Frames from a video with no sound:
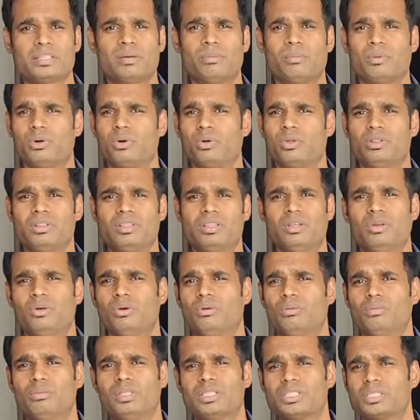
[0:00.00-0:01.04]
about
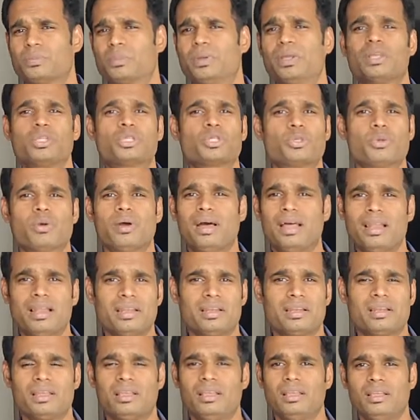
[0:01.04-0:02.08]
the
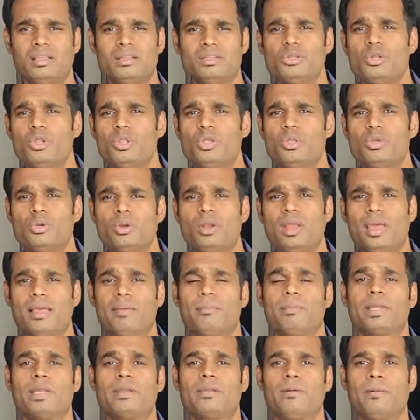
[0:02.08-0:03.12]
spirituality, you name
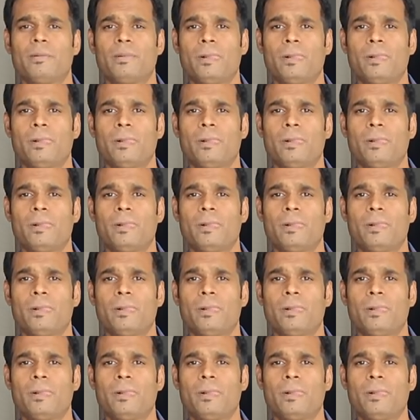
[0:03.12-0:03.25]
it.